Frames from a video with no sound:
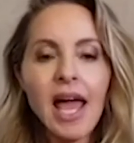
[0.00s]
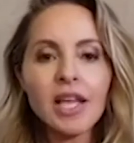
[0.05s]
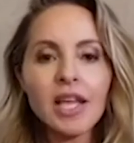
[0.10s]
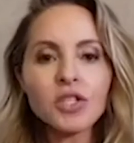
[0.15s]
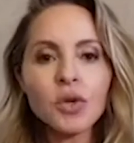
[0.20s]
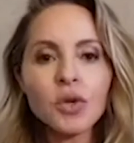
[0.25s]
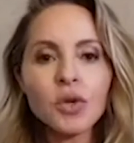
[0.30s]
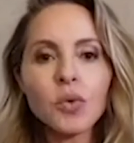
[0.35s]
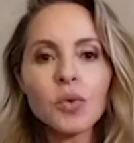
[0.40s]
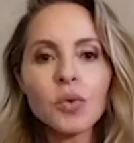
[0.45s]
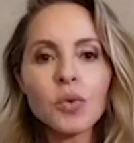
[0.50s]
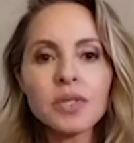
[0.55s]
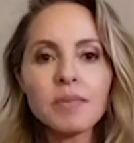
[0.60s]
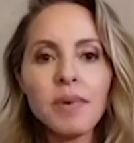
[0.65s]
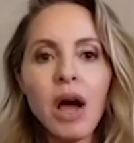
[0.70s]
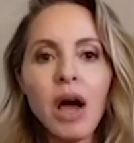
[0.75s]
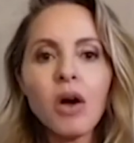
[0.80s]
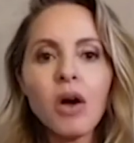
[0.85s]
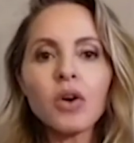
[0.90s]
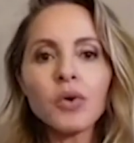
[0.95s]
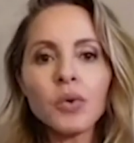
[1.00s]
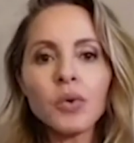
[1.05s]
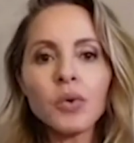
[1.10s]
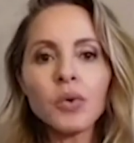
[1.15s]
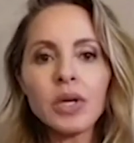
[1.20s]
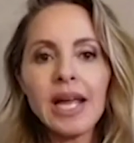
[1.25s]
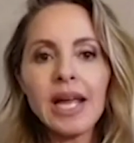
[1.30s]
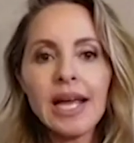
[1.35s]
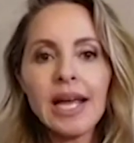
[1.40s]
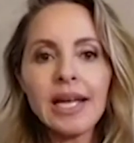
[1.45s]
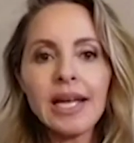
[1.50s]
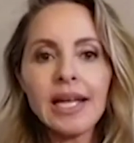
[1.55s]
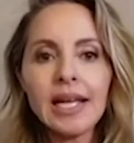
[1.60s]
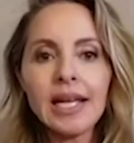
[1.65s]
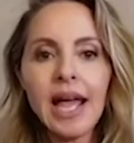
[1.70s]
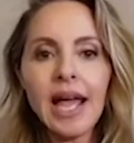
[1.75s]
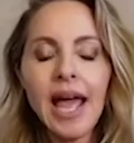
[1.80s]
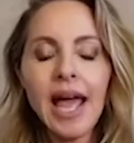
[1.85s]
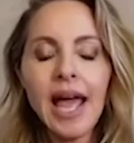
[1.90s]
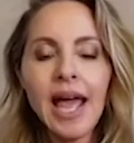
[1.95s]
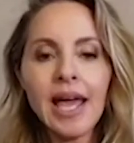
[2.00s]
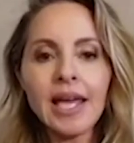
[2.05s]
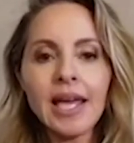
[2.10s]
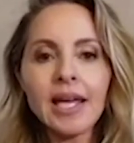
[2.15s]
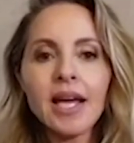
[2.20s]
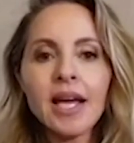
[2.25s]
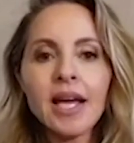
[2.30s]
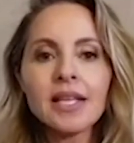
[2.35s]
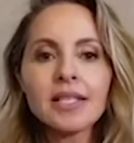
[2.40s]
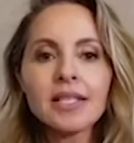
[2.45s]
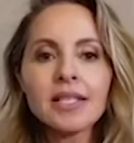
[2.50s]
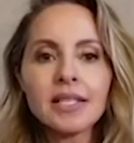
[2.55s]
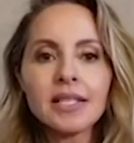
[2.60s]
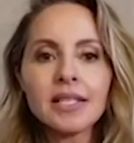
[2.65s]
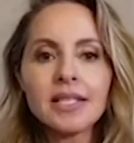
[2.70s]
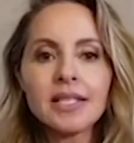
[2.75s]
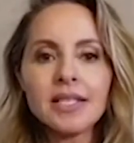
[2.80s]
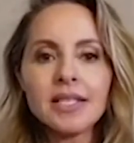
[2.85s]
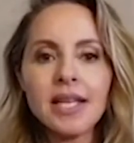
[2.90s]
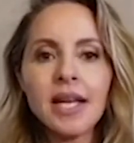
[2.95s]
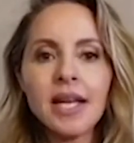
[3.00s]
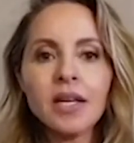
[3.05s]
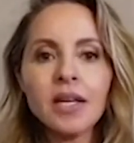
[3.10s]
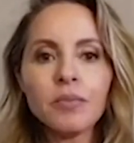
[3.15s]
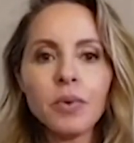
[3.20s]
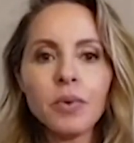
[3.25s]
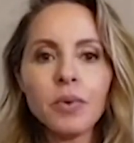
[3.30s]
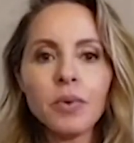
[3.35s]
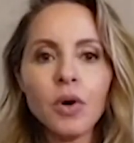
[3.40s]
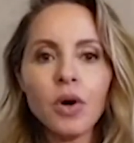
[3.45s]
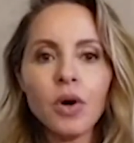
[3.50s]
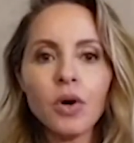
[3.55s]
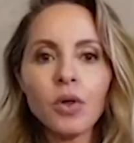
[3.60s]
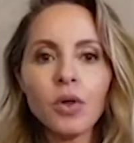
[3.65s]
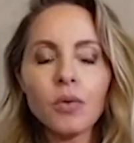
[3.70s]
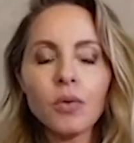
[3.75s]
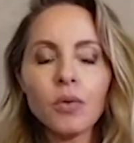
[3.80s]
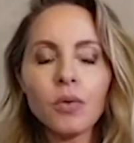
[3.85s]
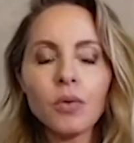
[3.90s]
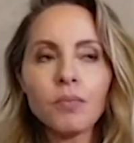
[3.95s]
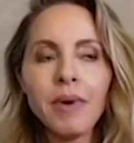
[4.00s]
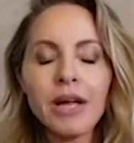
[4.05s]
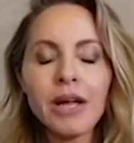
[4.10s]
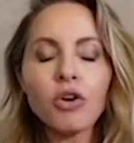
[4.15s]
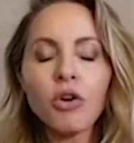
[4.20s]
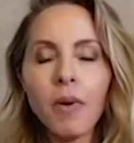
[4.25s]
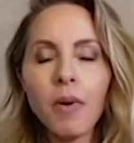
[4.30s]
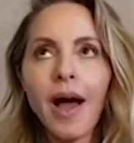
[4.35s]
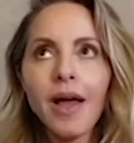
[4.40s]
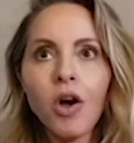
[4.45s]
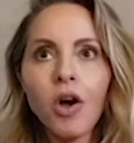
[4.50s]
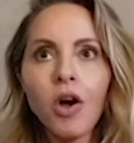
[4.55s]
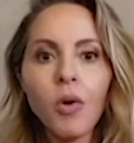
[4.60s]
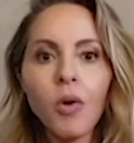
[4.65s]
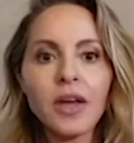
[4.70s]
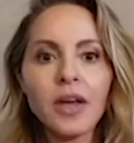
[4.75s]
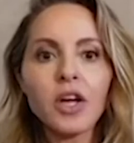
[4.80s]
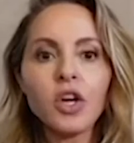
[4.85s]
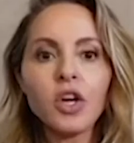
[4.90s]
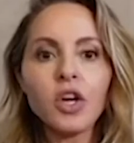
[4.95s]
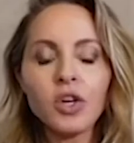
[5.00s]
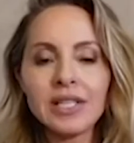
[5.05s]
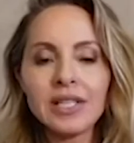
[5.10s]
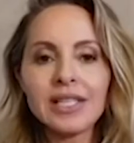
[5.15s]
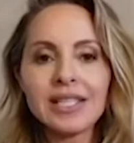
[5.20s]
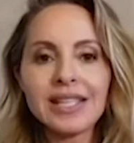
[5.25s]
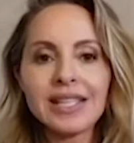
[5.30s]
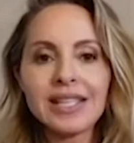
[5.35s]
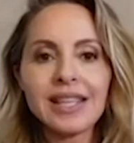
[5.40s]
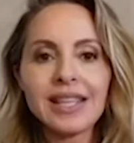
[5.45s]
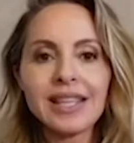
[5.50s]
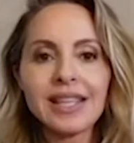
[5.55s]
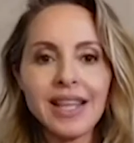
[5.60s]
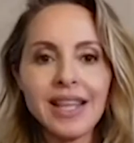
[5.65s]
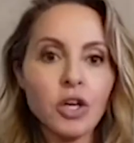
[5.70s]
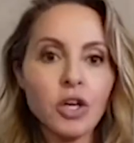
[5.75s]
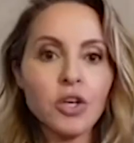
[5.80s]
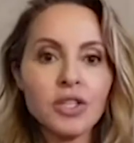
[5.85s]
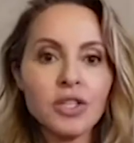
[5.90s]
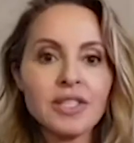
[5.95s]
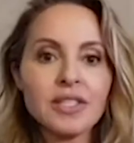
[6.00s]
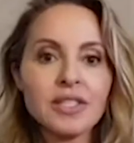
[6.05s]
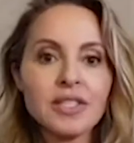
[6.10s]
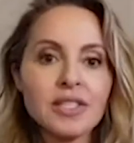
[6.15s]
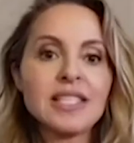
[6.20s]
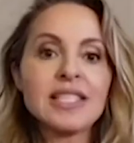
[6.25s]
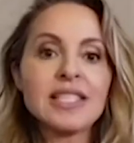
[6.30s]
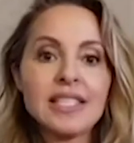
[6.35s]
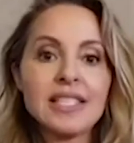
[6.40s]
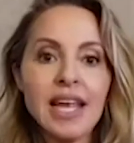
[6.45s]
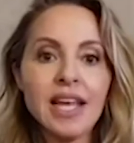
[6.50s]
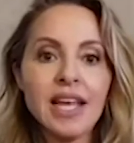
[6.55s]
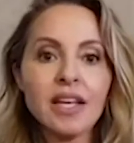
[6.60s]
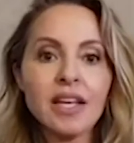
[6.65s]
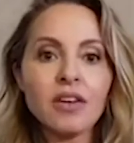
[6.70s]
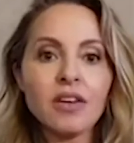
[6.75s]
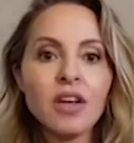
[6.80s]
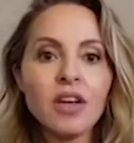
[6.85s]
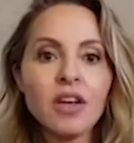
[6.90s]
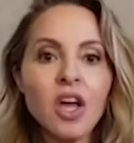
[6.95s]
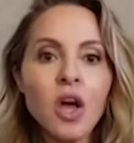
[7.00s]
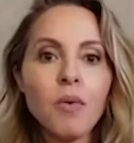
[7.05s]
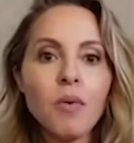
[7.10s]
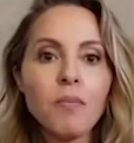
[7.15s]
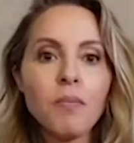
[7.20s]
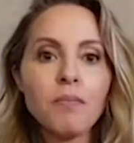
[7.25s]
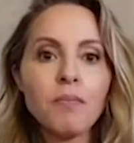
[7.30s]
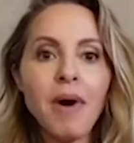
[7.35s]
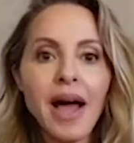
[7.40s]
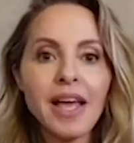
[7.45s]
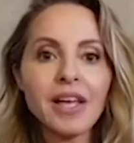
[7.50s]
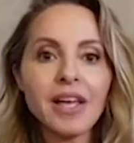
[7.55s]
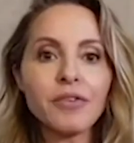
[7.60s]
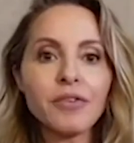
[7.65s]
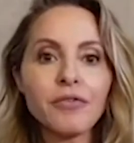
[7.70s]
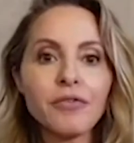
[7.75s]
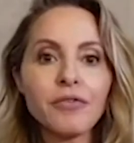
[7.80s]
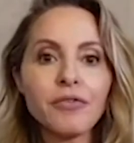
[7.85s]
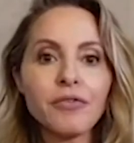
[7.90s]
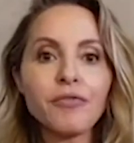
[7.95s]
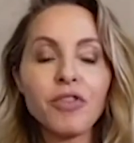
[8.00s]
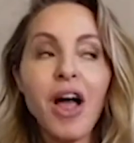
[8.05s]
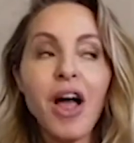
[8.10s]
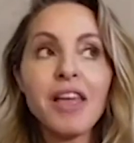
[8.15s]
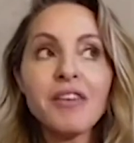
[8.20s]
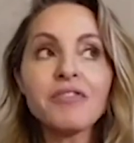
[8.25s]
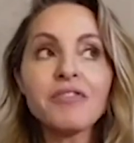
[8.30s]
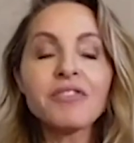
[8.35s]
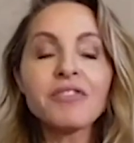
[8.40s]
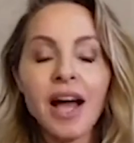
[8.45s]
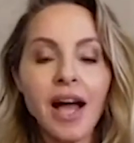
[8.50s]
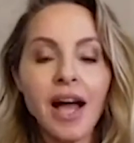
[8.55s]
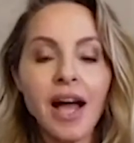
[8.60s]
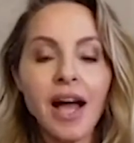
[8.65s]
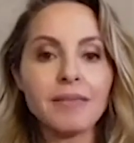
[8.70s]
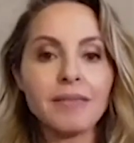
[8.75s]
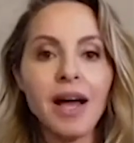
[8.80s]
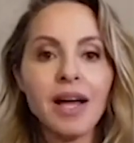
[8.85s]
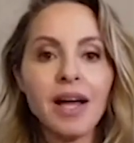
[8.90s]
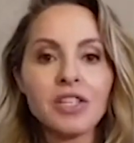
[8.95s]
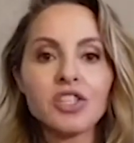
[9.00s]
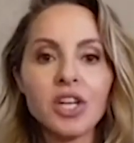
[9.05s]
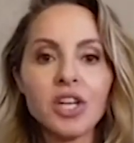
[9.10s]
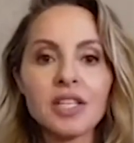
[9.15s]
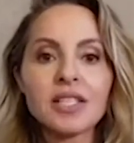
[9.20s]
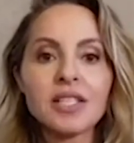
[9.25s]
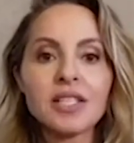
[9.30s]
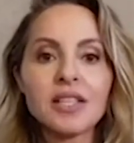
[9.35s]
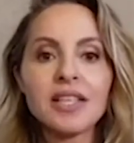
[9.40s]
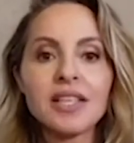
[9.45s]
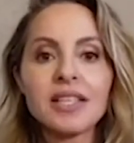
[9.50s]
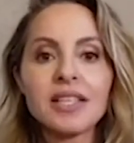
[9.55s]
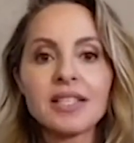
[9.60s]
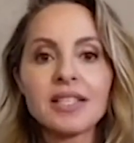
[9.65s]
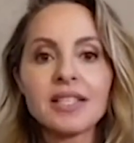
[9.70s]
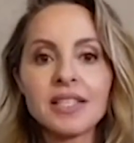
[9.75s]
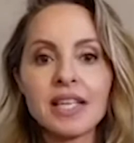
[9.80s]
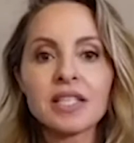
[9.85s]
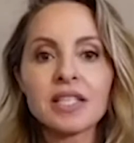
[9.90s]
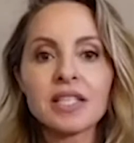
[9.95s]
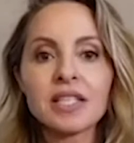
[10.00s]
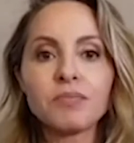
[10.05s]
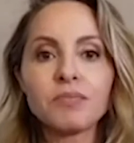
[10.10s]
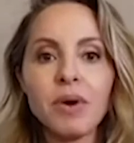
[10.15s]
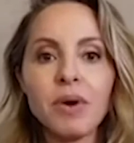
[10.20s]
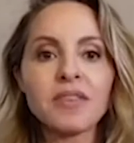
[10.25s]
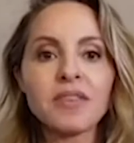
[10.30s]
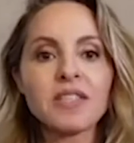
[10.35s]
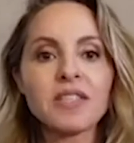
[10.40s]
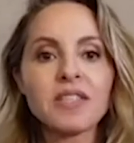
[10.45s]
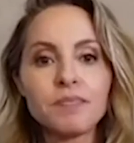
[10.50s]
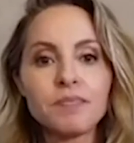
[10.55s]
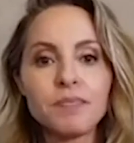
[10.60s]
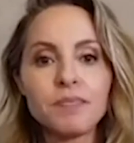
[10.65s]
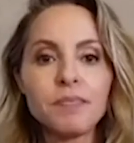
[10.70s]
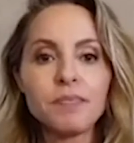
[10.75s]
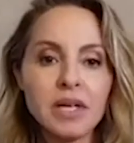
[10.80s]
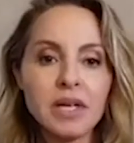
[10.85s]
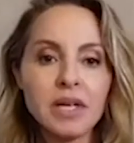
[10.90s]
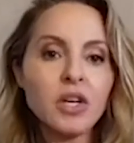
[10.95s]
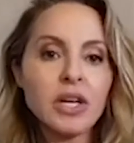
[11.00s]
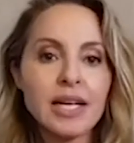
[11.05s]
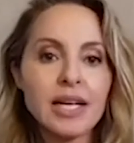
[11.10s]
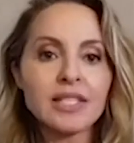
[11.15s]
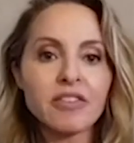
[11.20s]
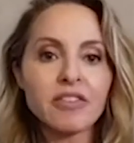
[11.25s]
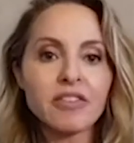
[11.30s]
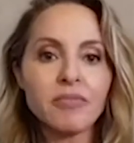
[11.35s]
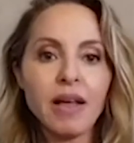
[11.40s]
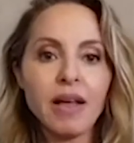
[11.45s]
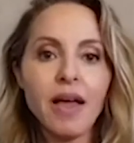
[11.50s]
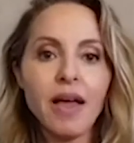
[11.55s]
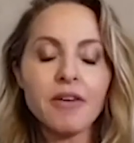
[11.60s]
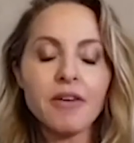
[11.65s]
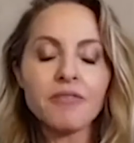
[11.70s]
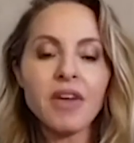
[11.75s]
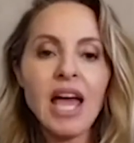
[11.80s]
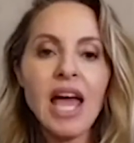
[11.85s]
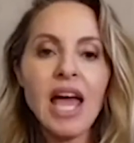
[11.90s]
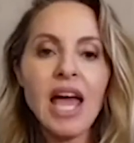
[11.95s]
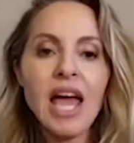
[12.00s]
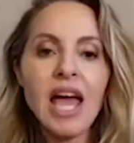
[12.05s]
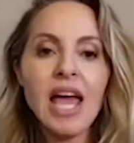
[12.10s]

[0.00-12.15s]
And so it was about creating a sustainable microbiome that could sustain my lifetime, not just these 6 months periods of my life.